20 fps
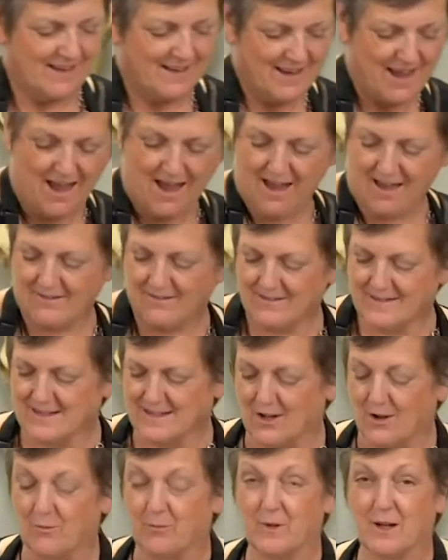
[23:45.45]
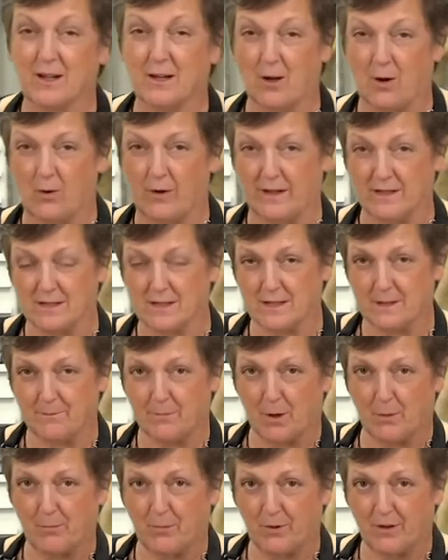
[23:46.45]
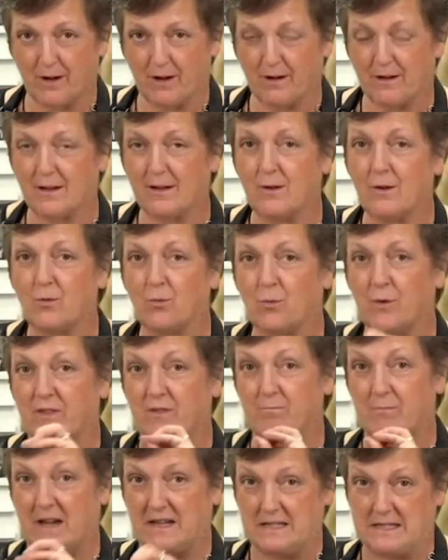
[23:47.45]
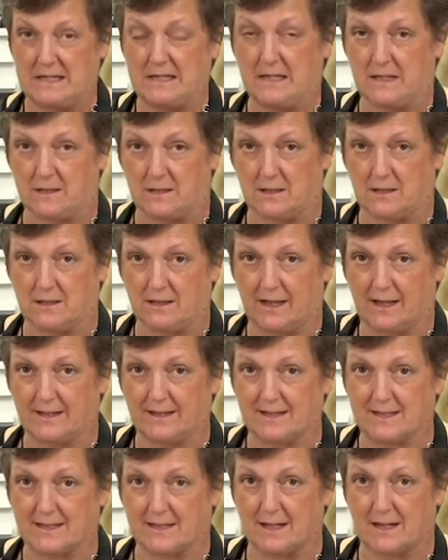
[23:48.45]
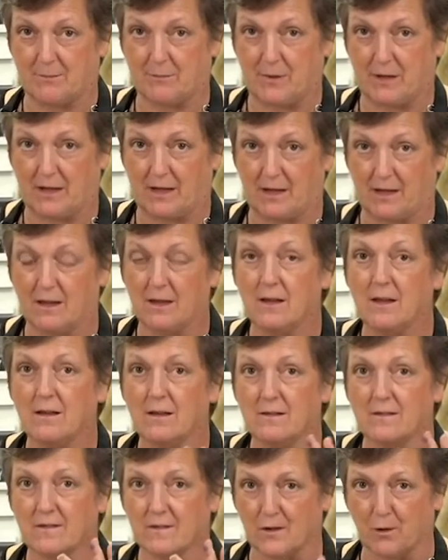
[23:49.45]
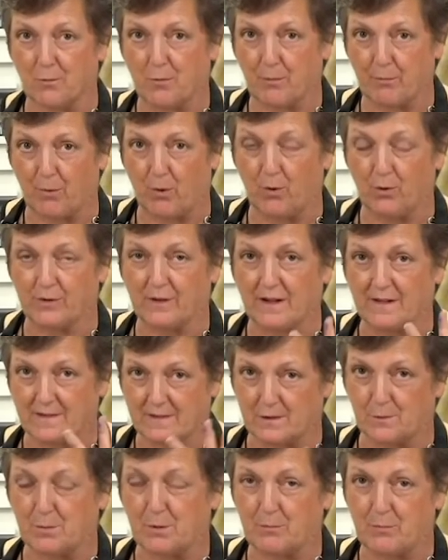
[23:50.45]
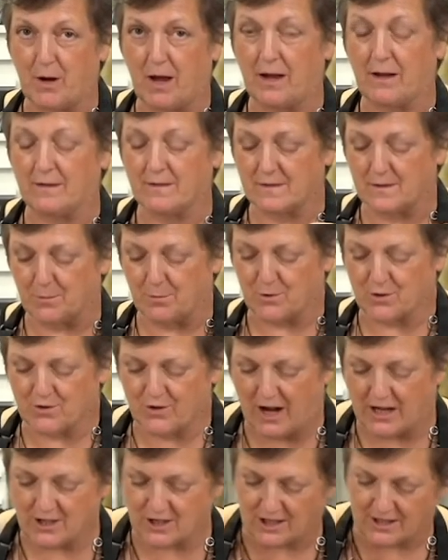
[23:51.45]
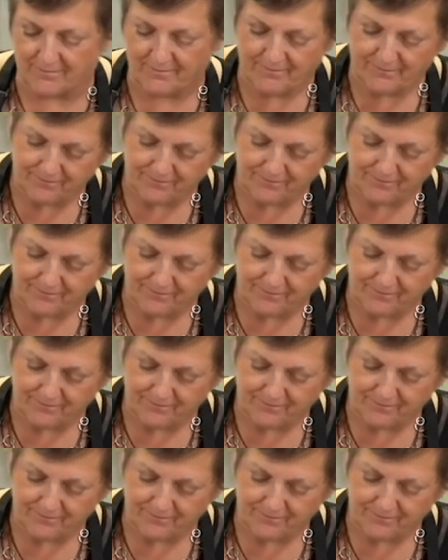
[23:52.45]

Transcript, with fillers: Okay, so I'm gonna go into the purple area with my teal, and it's gonna be super bold and super bright and super scratchy.